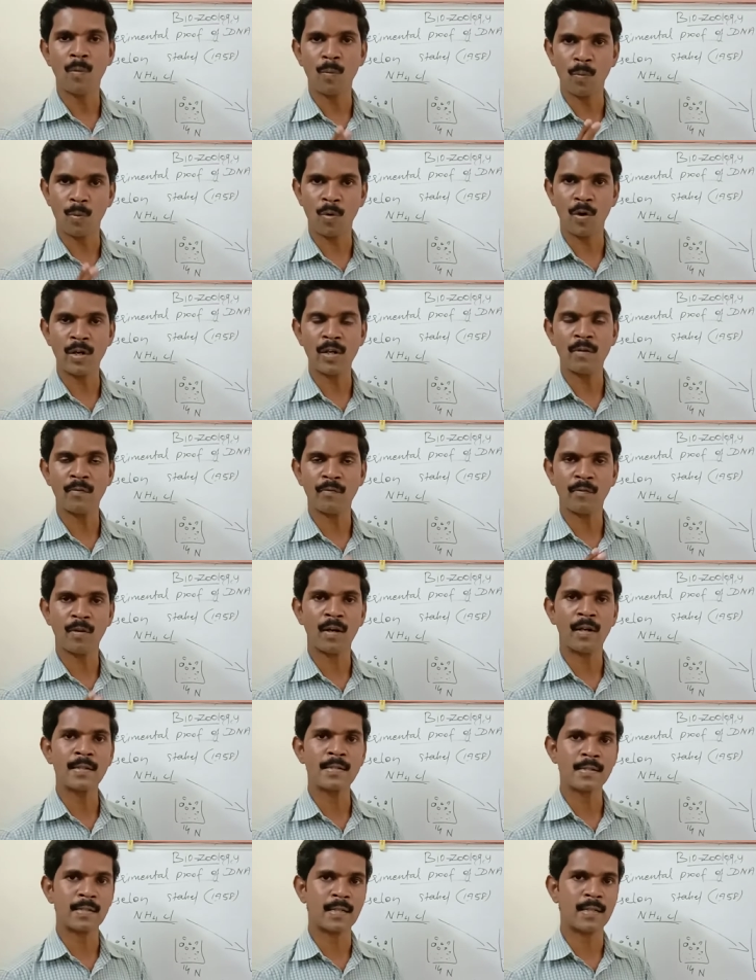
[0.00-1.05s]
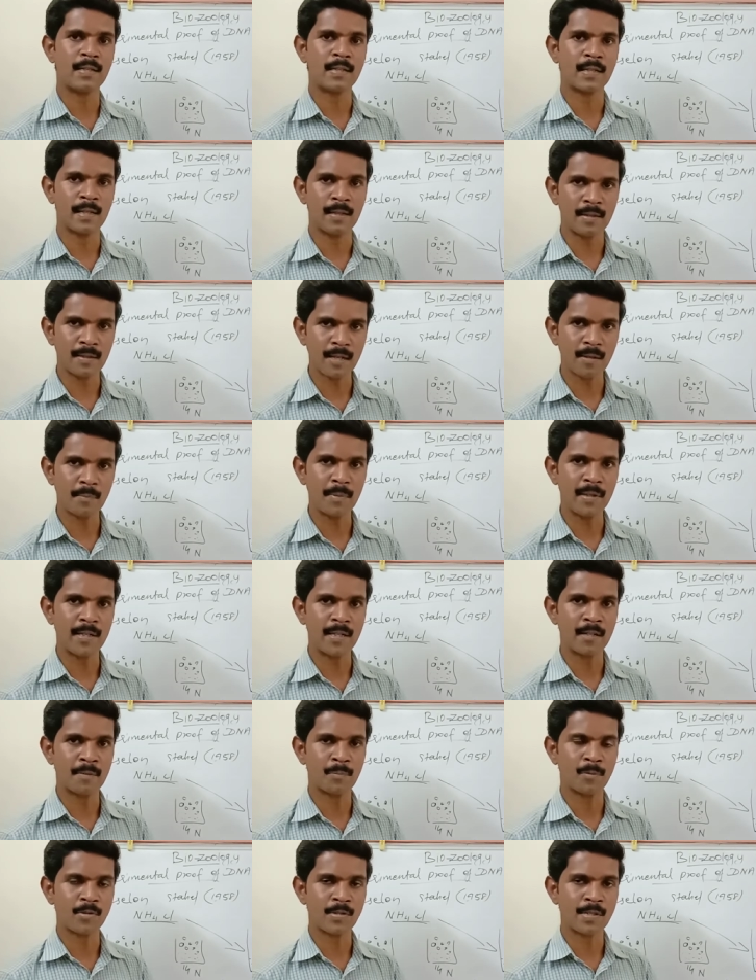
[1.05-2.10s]
One was in
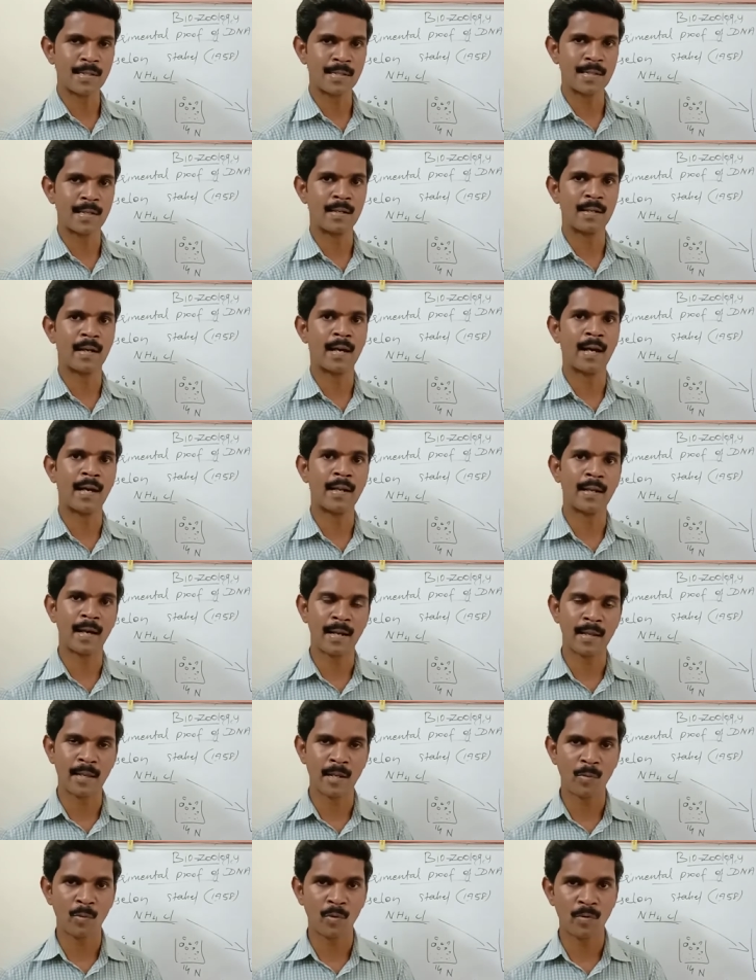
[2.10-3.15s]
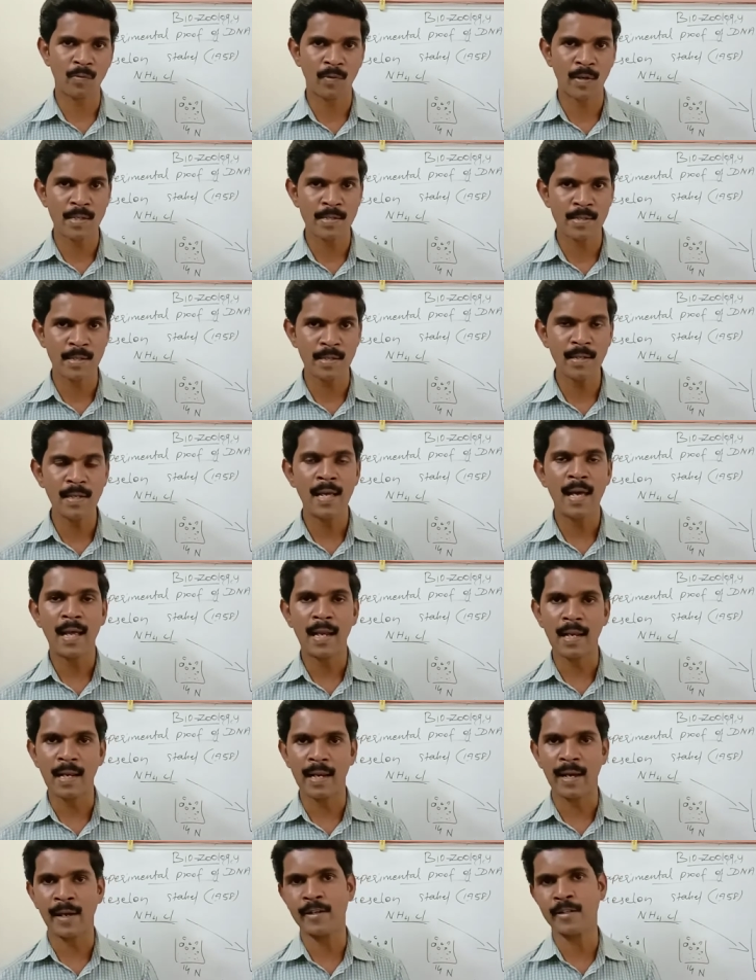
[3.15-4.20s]
intermediate position and another one was in
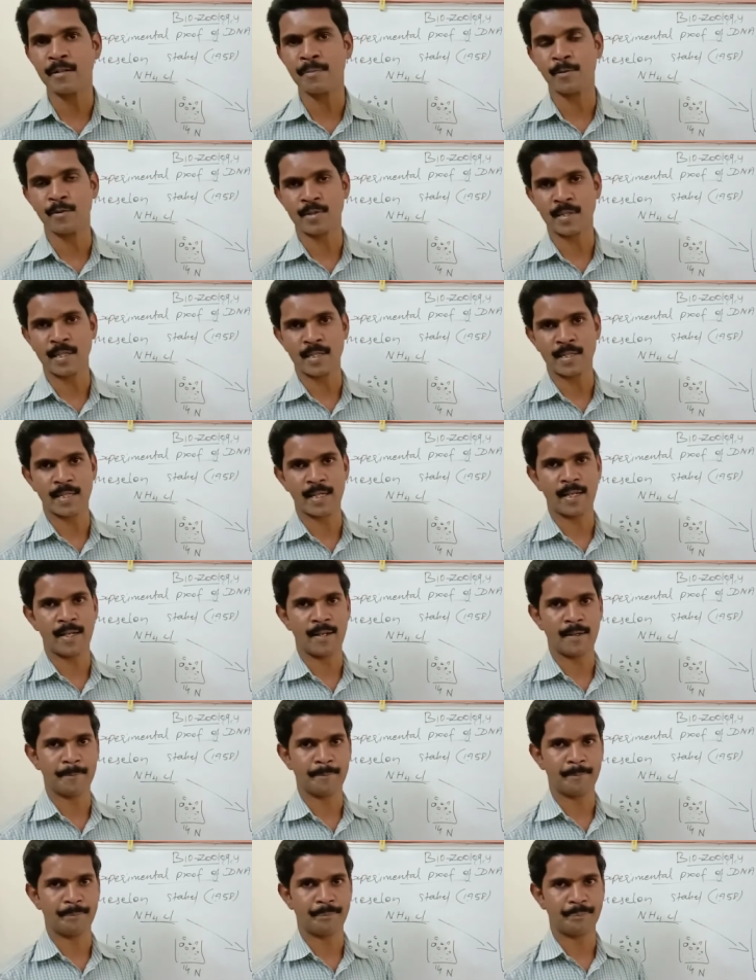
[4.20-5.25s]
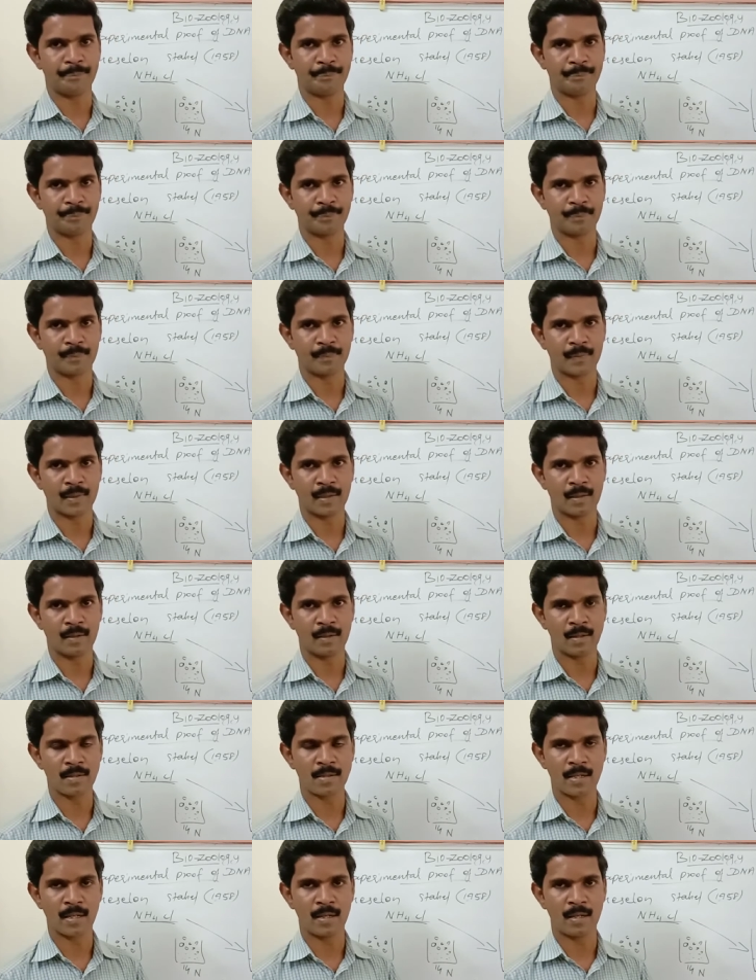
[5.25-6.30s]
light position.
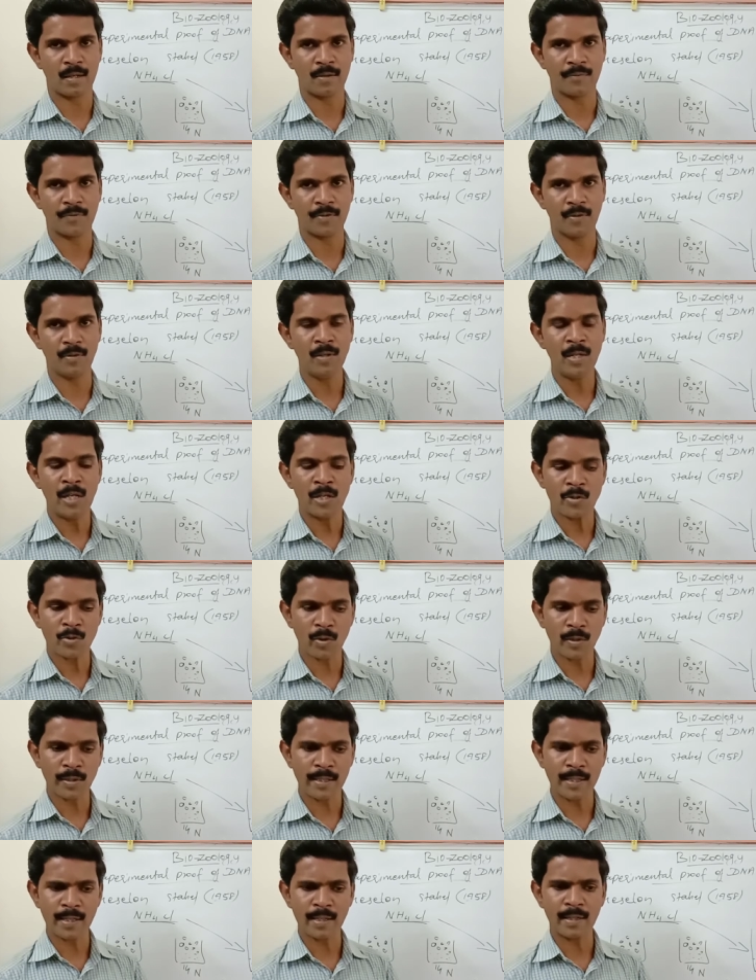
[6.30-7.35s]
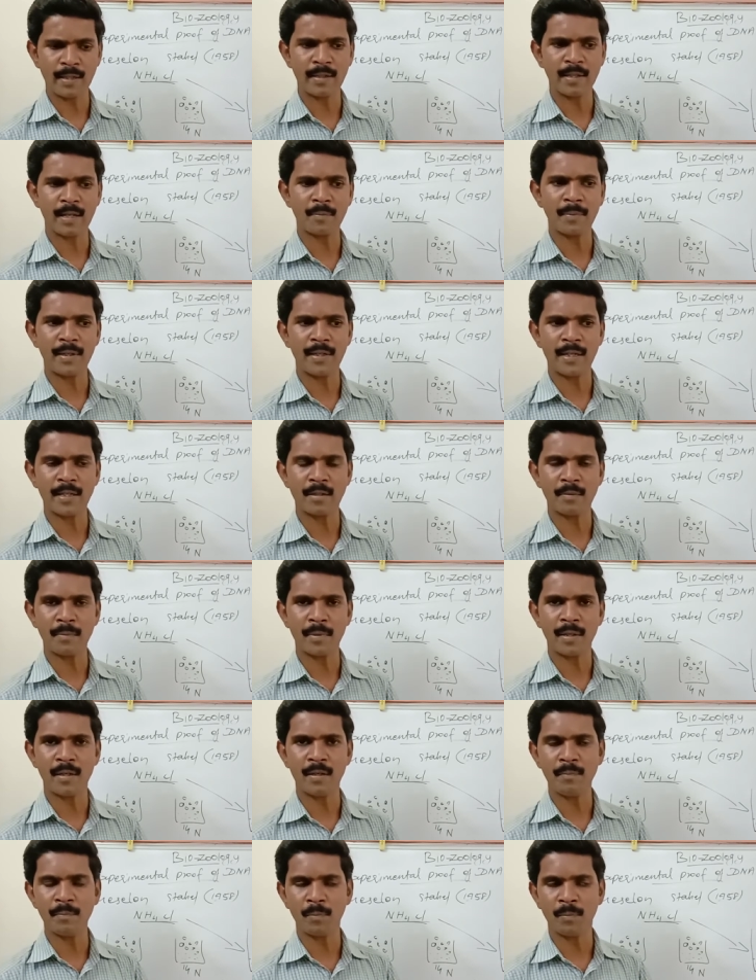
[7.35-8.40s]
Understand all of you? So here intermediate
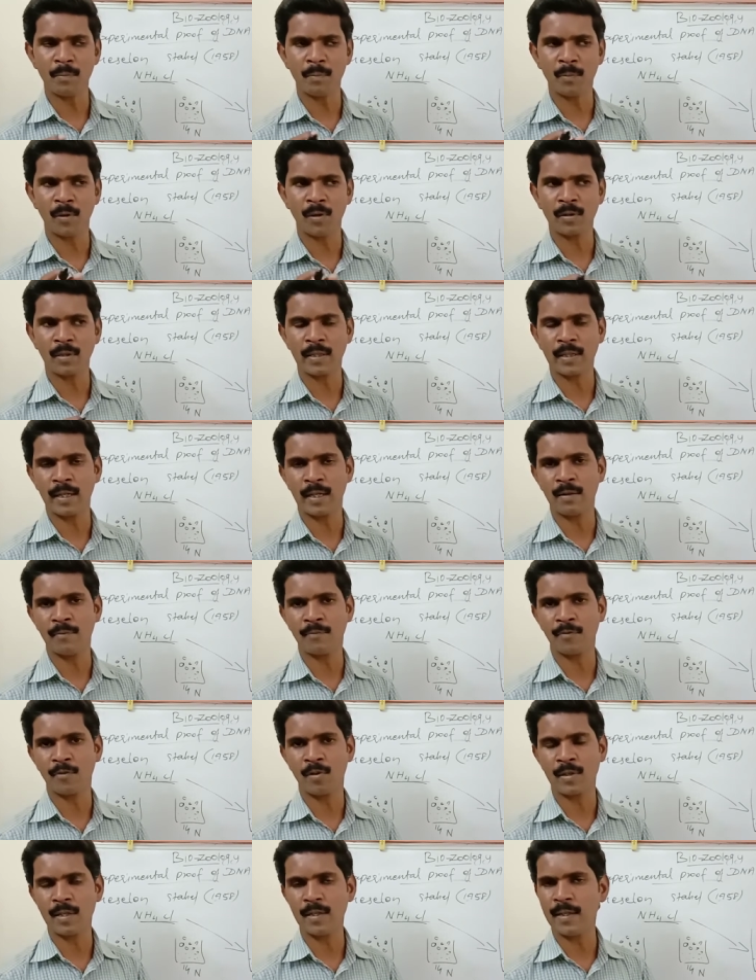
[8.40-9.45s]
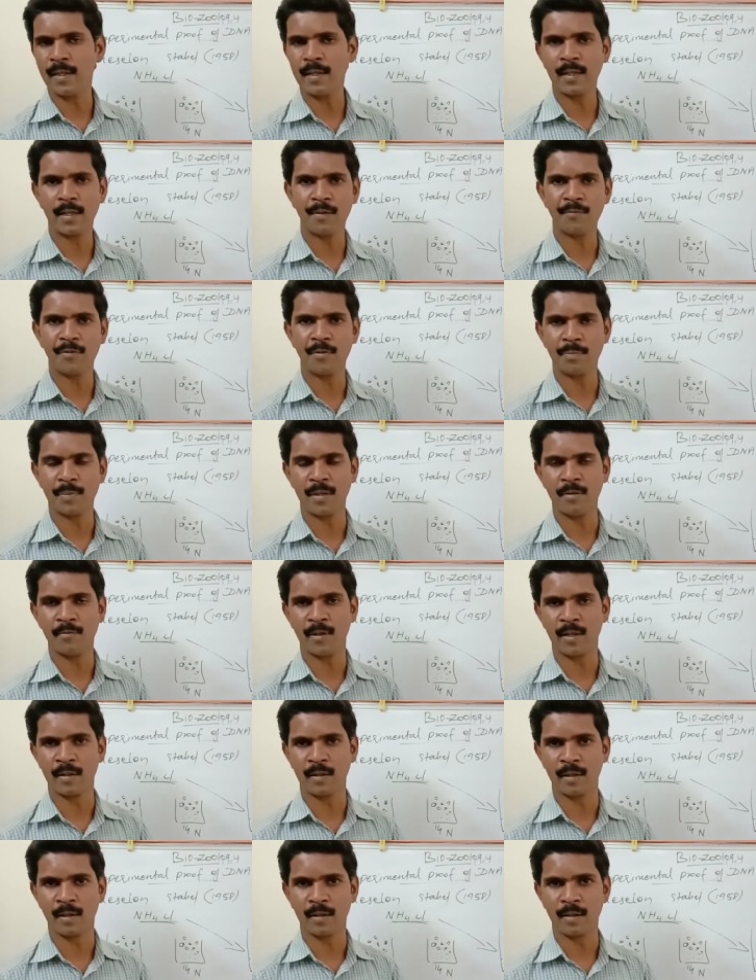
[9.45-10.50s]
means both N14 and N15 were
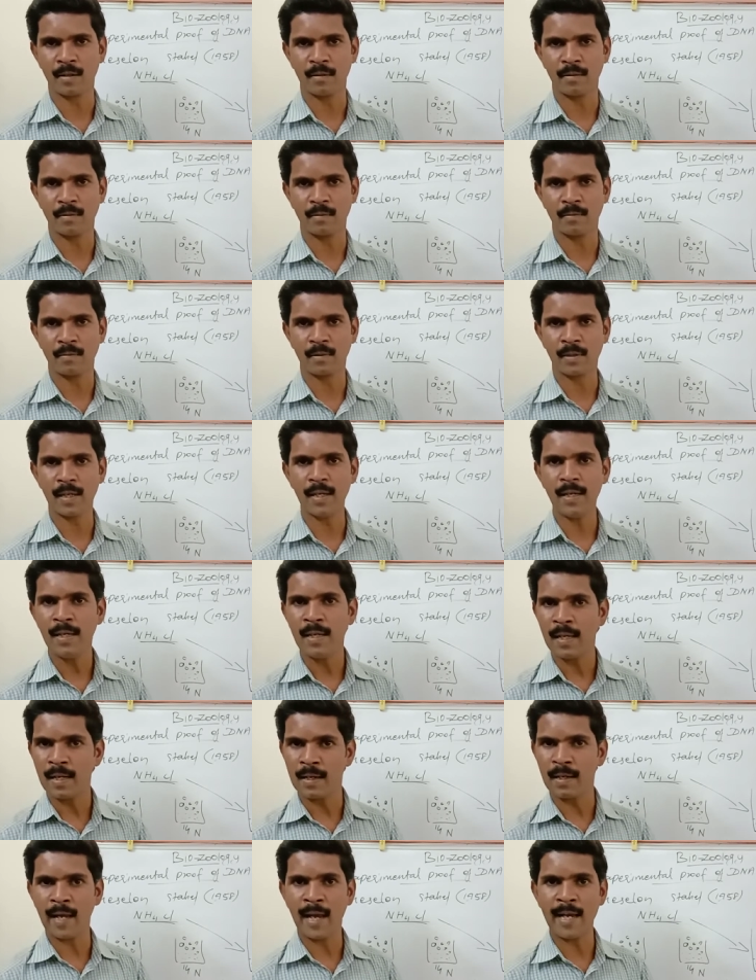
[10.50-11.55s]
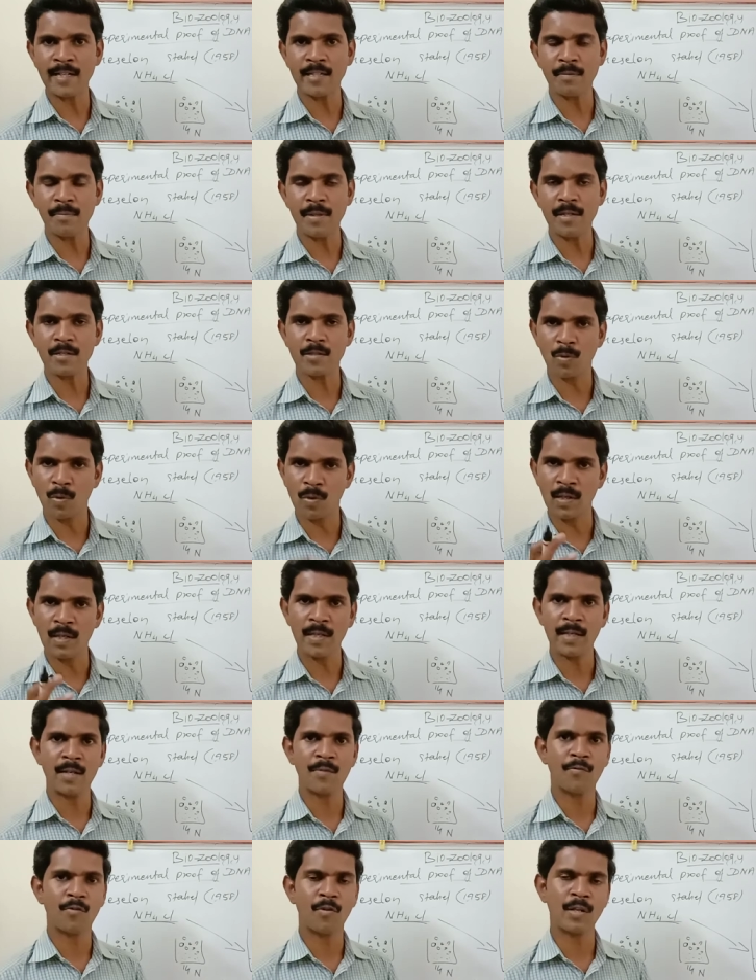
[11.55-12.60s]
there. Okay, light means only
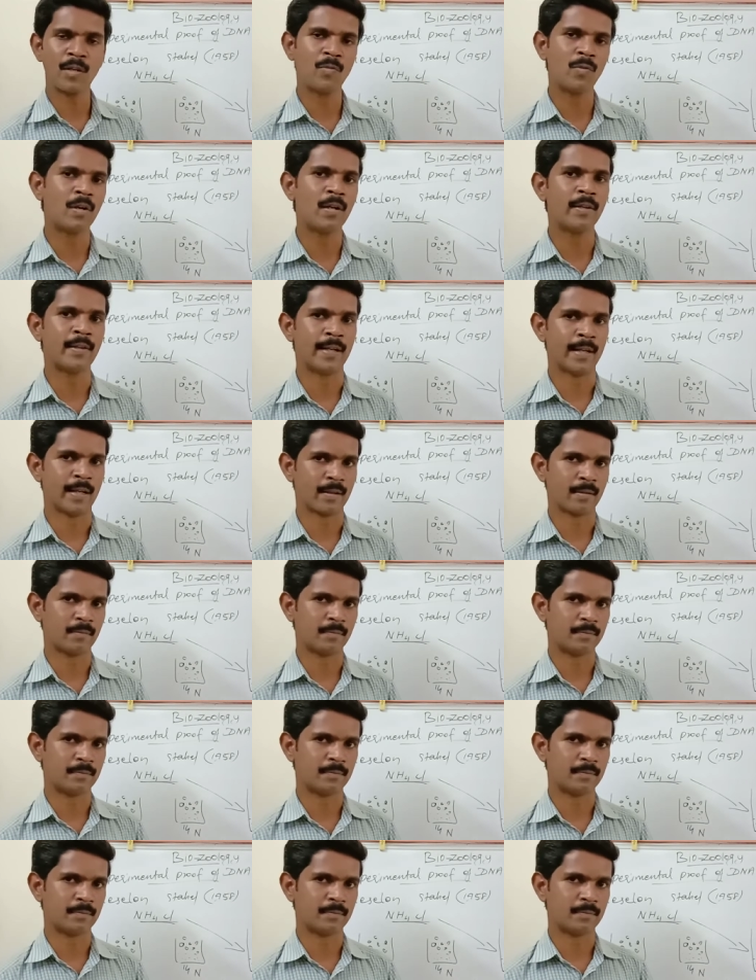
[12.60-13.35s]
N14 only there.